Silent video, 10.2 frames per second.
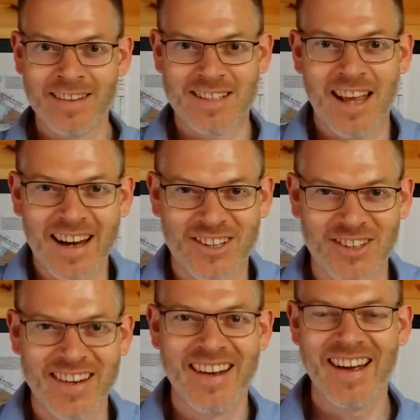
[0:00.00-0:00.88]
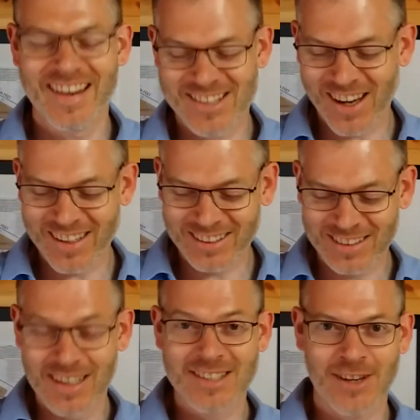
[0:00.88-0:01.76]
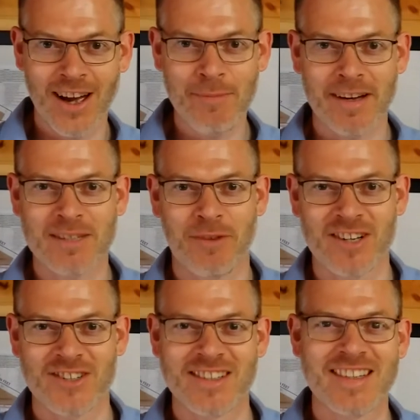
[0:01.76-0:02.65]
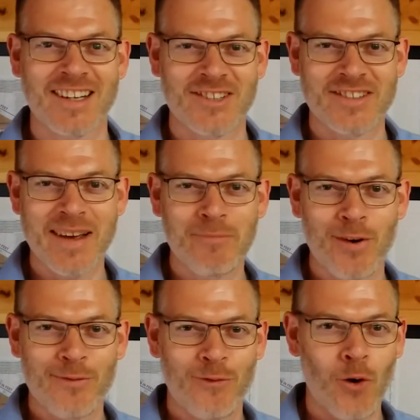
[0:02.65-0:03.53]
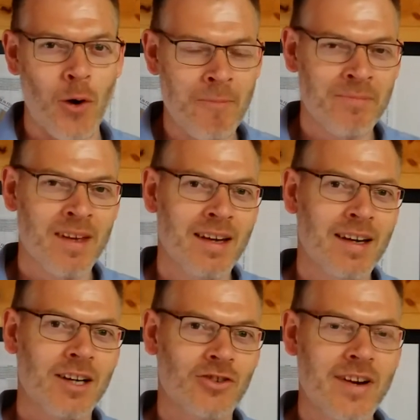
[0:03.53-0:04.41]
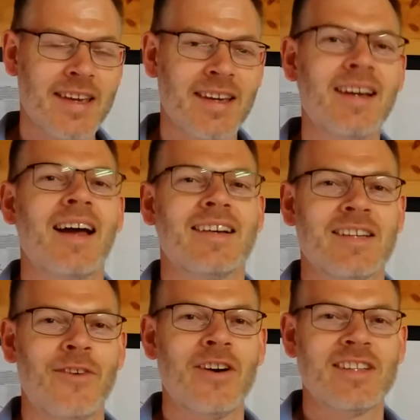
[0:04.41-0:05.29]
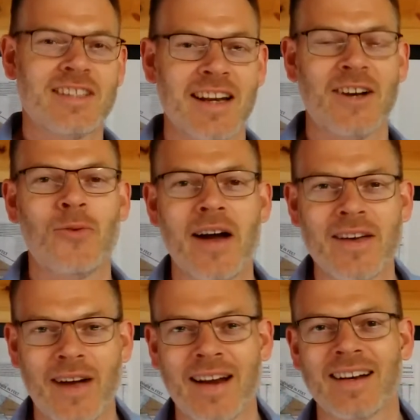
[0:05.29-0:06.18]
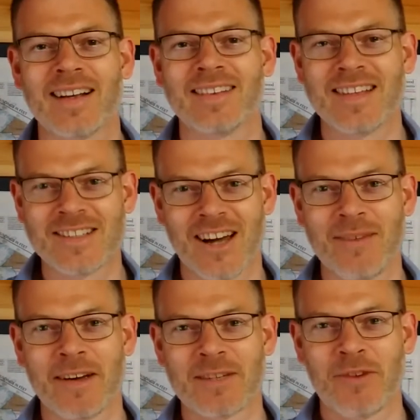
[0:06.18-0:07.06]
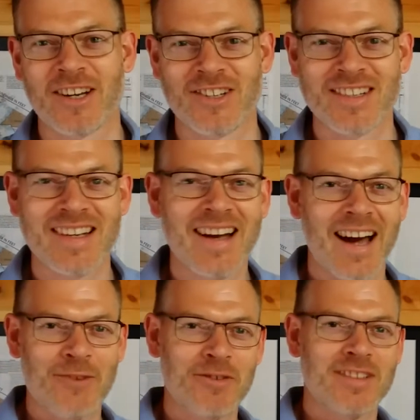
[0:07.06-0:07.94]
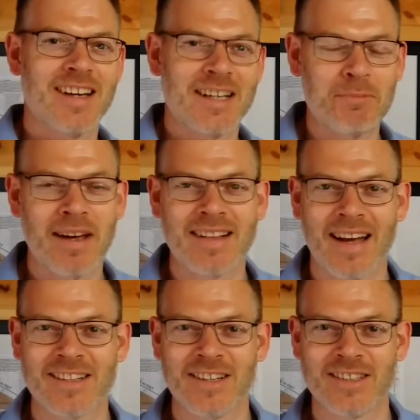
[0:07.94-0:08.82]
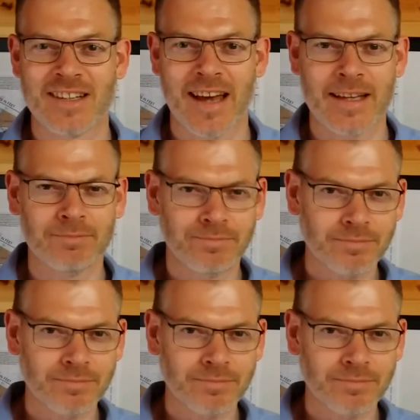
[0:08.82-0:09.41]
section entitled Time Expressions, section 10.4. Greek has a very slick way of handling these time expressions, and I want to explain that to you today.